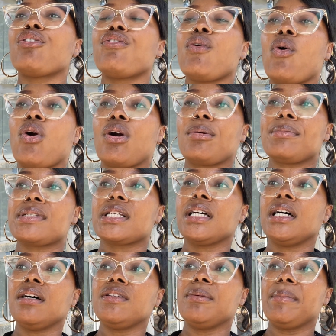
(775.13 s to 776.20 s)
forms
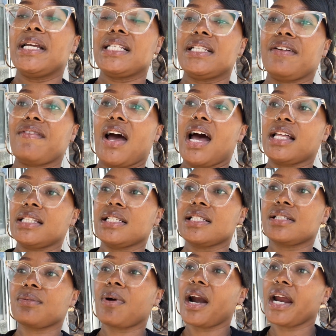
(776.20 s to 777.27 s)
of domestic
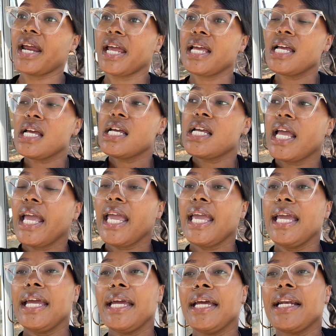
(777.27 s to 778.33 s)
violence, right?
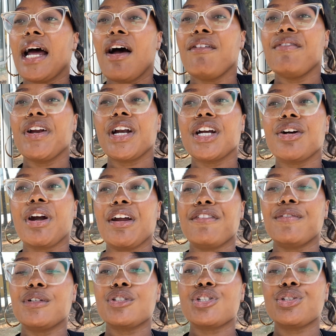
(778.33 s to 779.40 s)
And I'm very
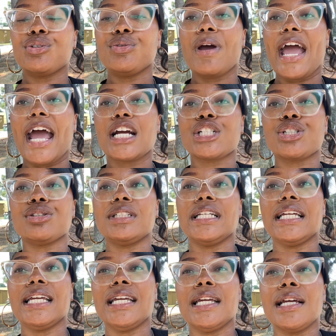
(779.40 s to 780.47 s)
grateful to
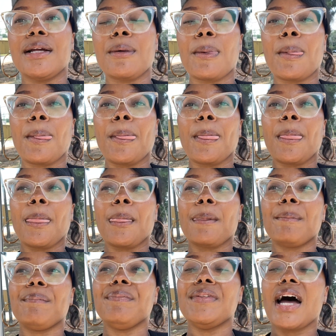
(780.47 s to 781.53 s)
actually
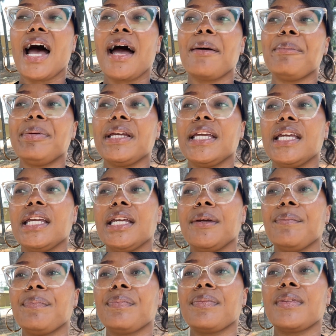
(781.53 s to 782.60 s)
not be
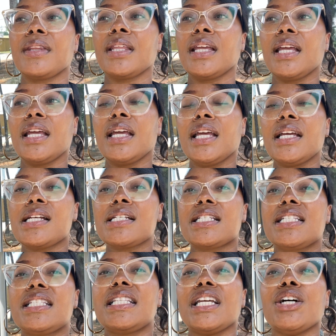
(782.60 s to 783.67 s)

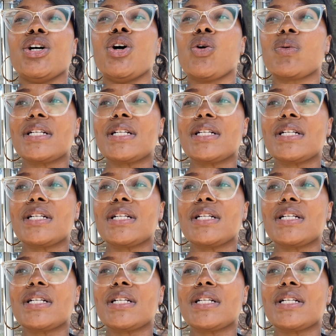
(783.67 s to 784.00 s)
still